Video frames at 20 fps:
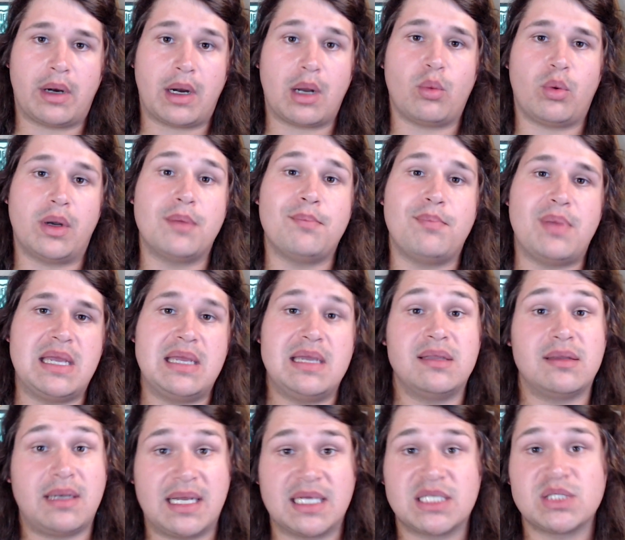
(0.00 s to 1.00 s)
I want to be in
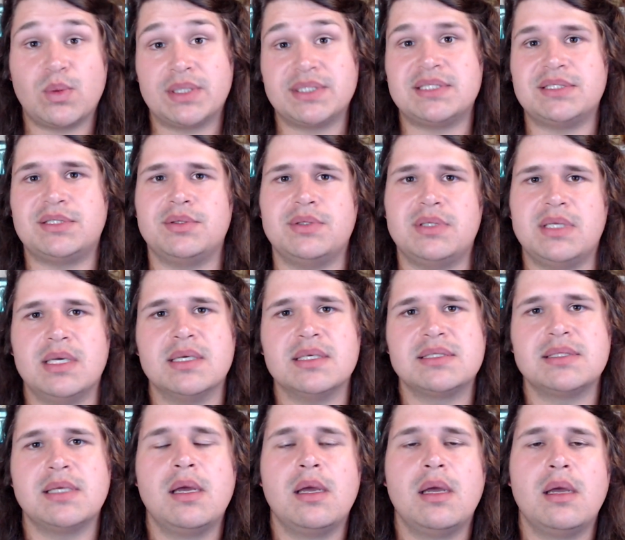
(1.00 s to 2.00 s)
the next 1 to 2
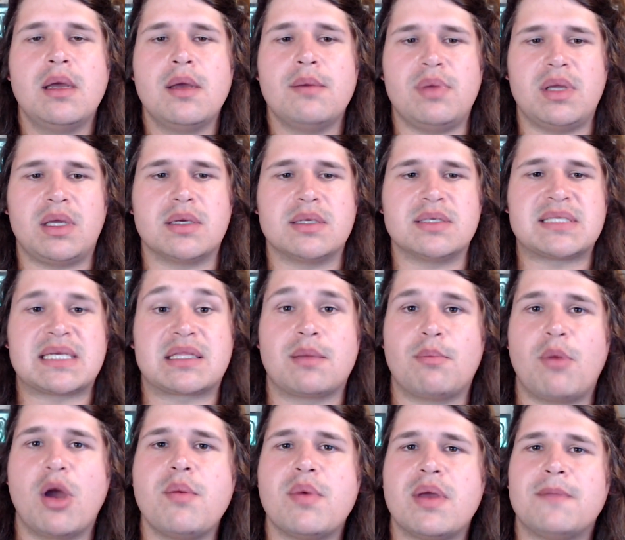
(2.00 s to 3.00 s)
years. Because at the
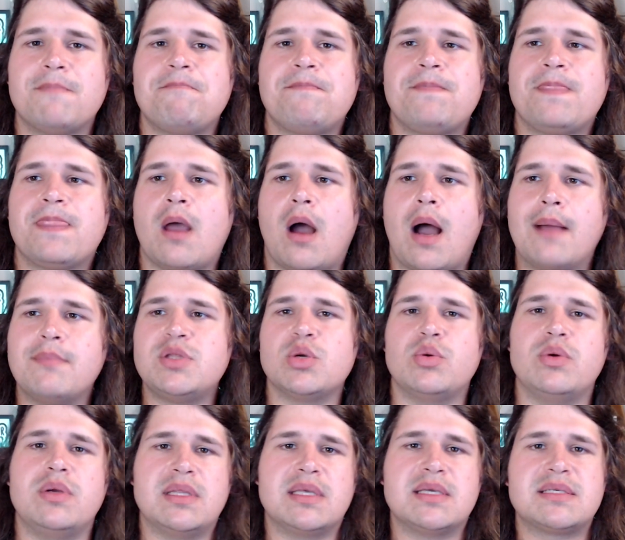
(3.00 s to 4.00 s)
moment, I'm
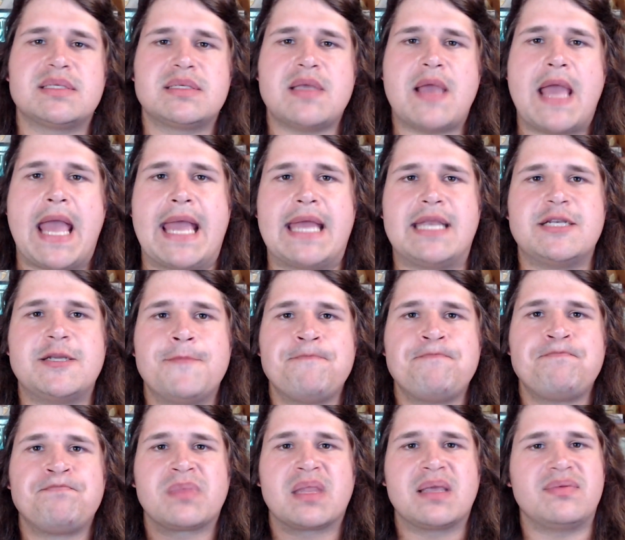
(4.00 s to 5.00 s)
doing this and
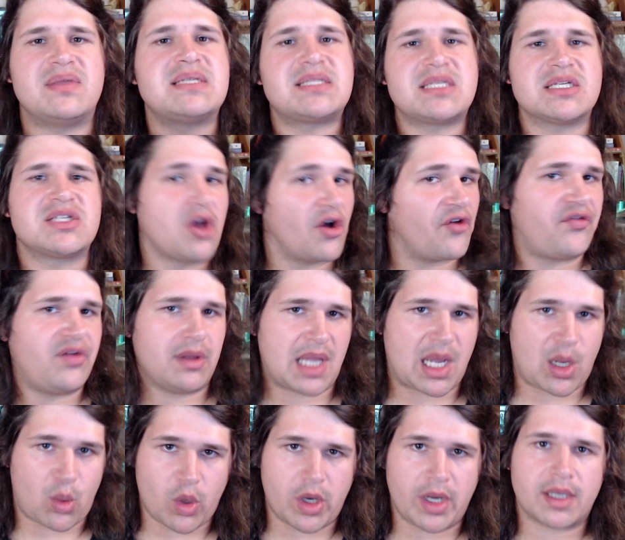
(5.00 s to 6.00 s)
this does not feel
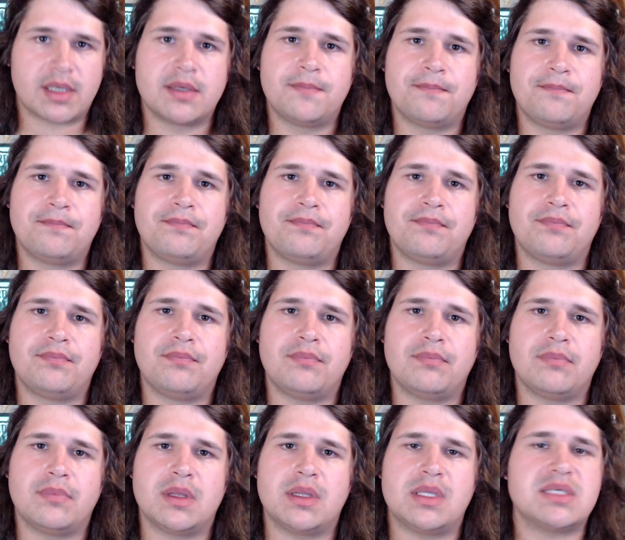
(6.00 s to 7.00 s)
like work.
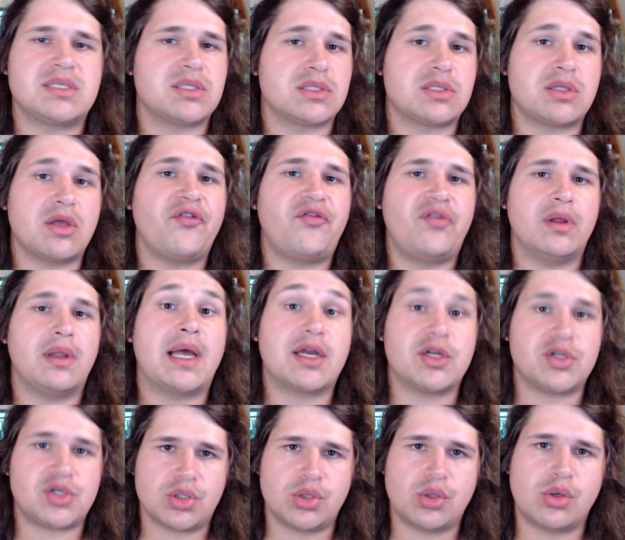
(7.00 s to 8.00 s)
This does not feel like a
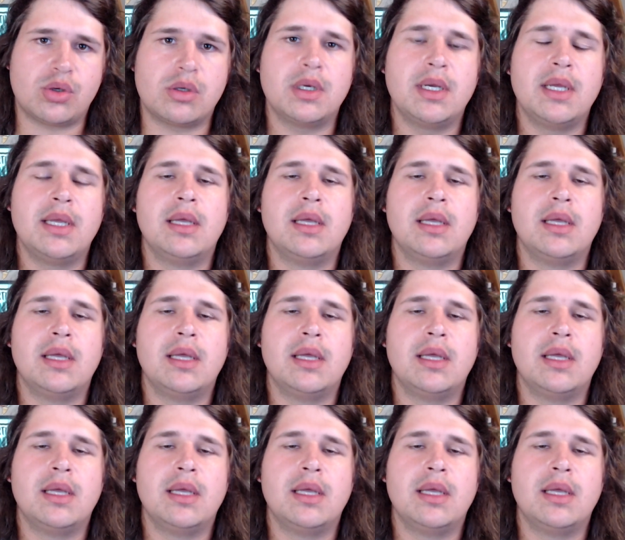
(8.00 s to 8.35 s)
chore.